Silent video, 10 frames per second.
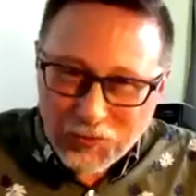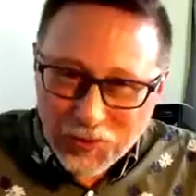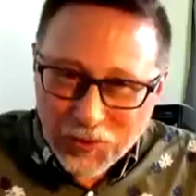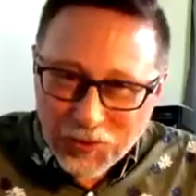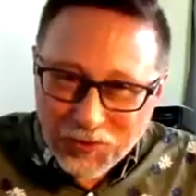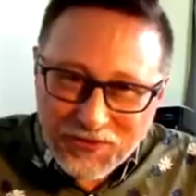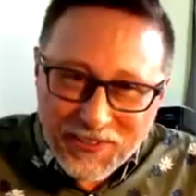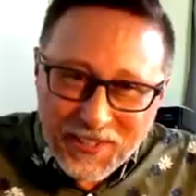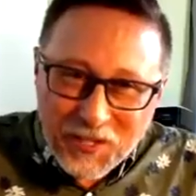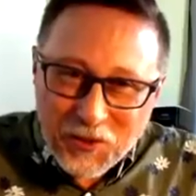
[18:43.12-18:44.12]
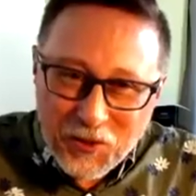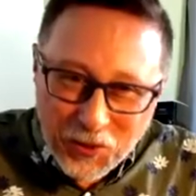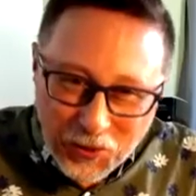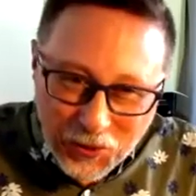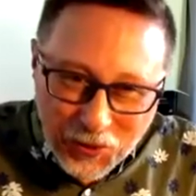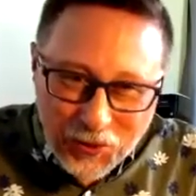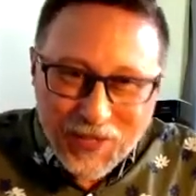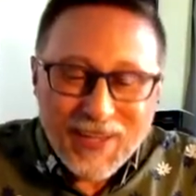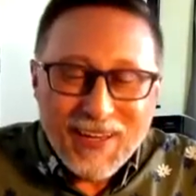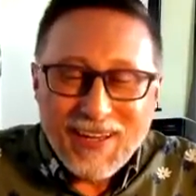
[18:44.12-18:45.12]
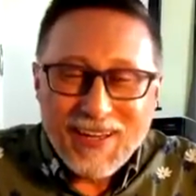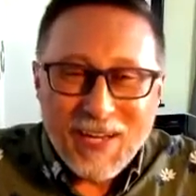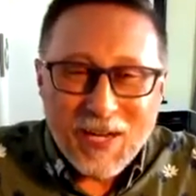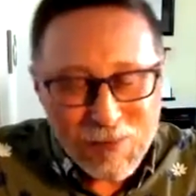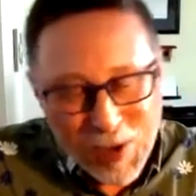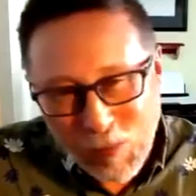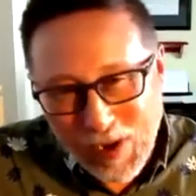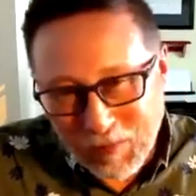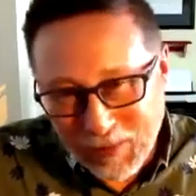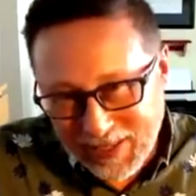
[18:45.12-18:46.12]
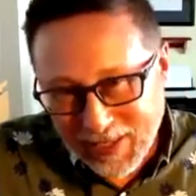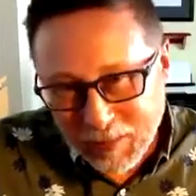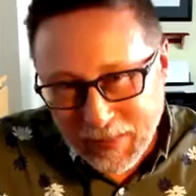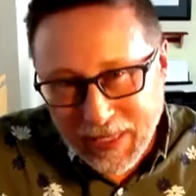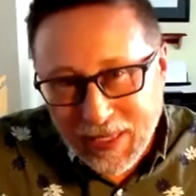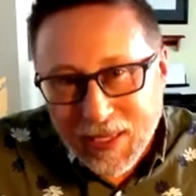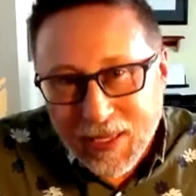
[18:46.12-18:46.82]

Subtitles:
proof. Two, my wife would kill me.